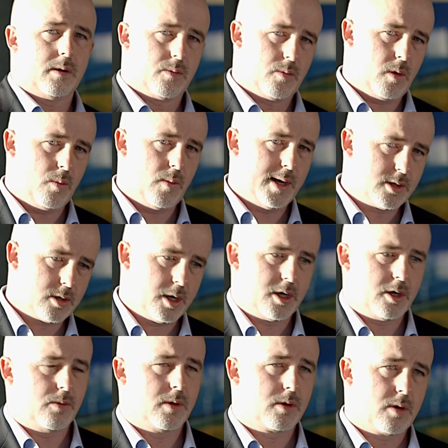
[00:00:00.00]
What we're trying to
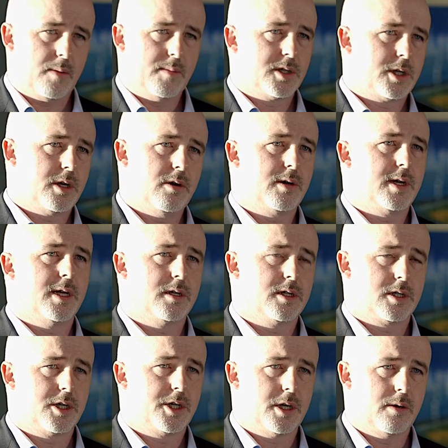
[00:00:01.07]
do with the Crime and Security
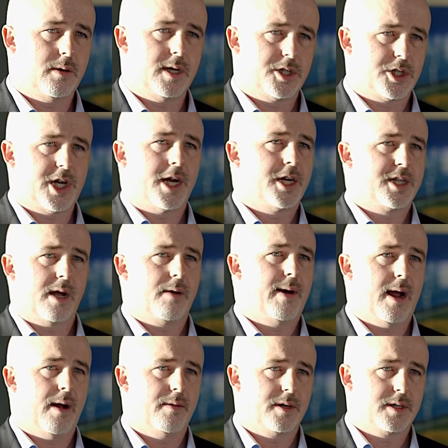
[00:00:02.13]
Institute is change that
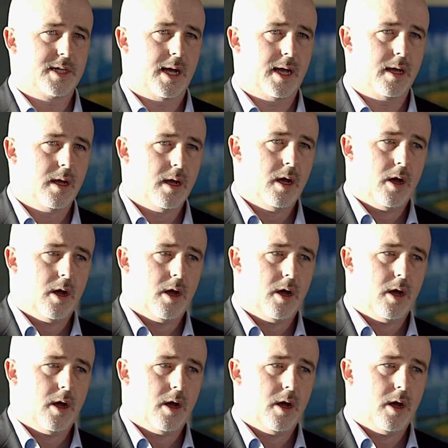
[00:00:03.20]
around and say,